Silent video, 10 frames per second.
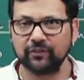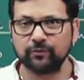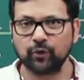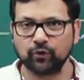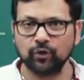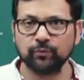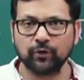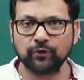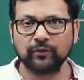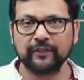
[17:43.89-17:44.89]
For
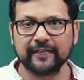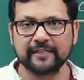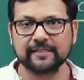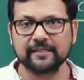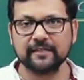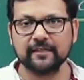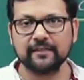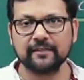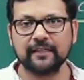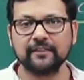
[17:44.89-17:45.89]
proton-proton it is
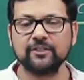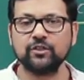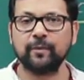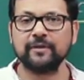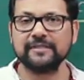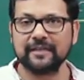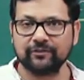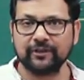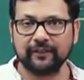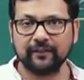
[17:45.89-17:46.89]
10 raised to power
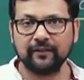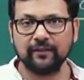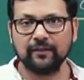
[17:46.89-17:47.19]
7.